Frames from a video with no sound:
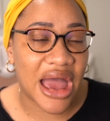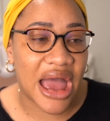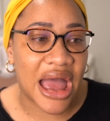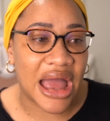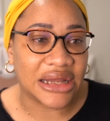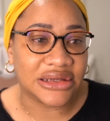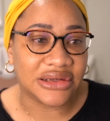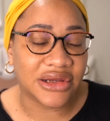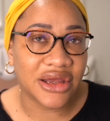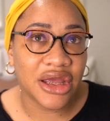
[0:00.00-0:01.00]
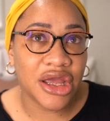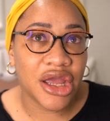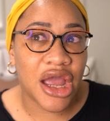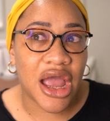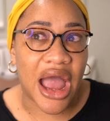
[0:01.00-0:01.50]
And
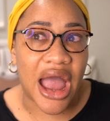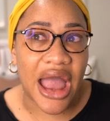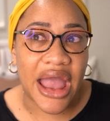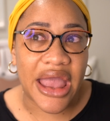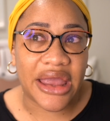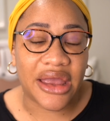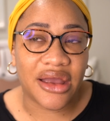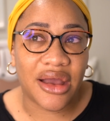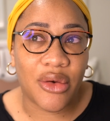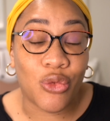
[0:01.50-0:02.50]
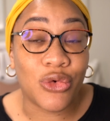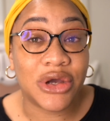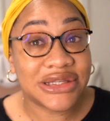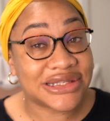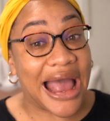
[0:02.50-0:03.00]
I
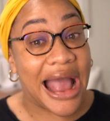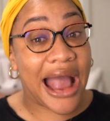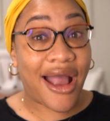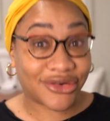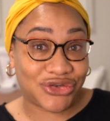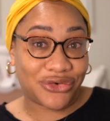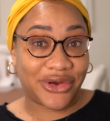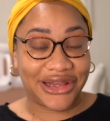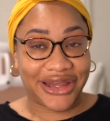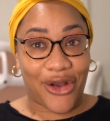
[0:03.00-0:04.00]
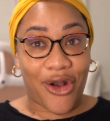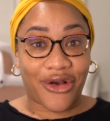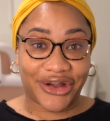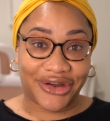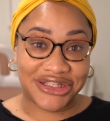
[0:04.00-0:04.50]
was actually
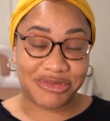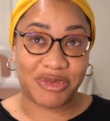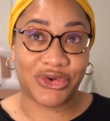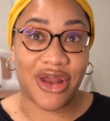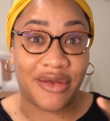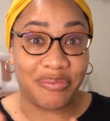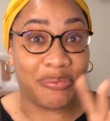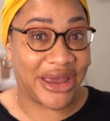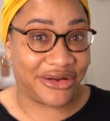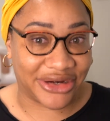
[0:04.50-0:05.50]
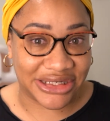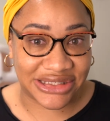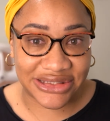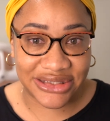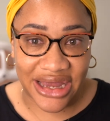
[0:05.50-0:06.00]
ordered to be put on bed
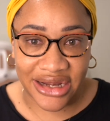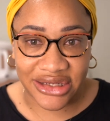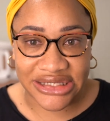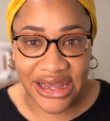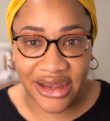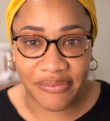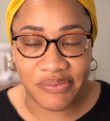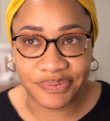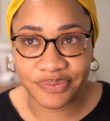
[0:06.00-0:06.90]
rest at the time.